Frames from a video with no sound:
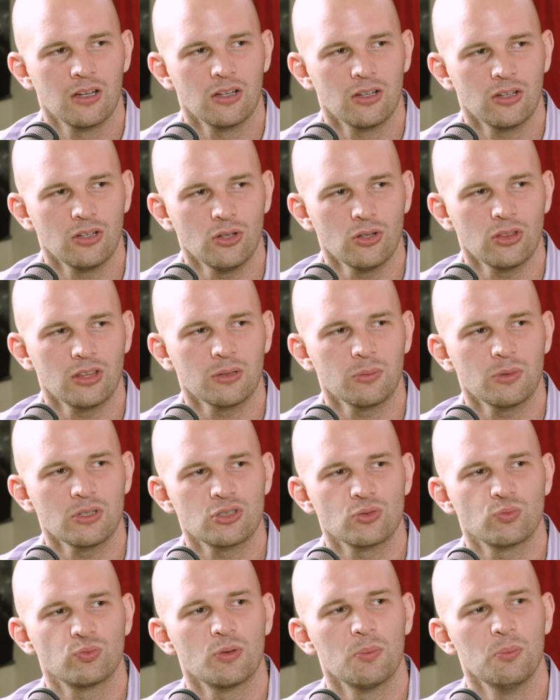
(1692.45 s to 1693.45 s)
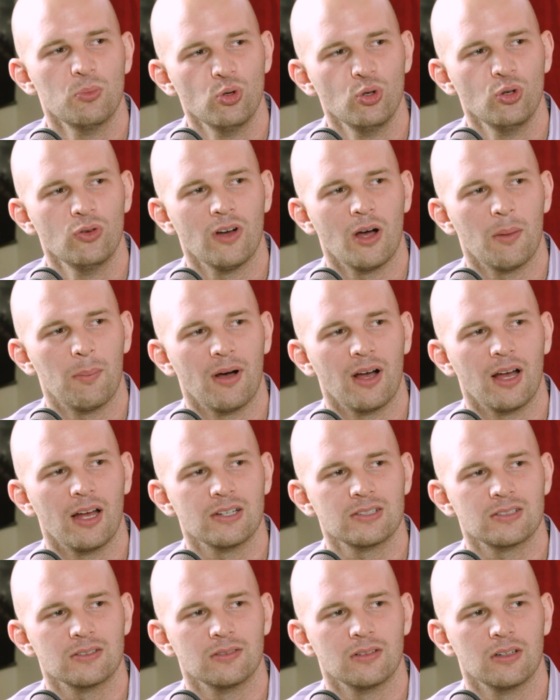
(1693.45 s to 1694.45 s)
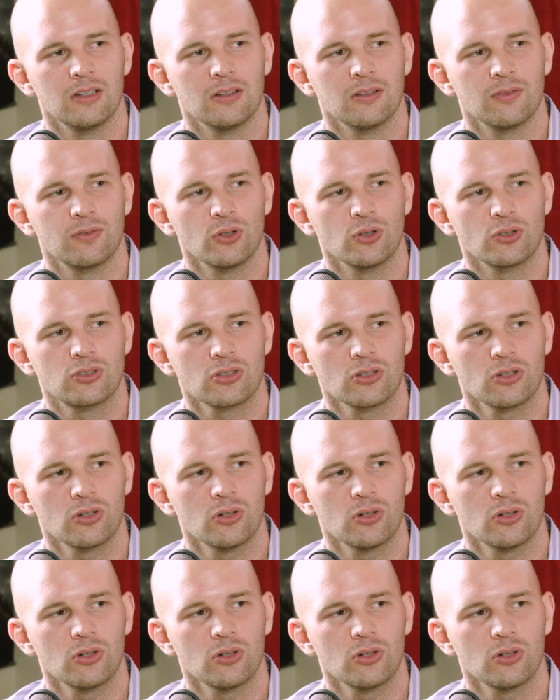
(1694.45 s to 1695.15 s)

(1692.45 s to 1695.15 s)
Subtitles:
you think we should remove our bias in the future,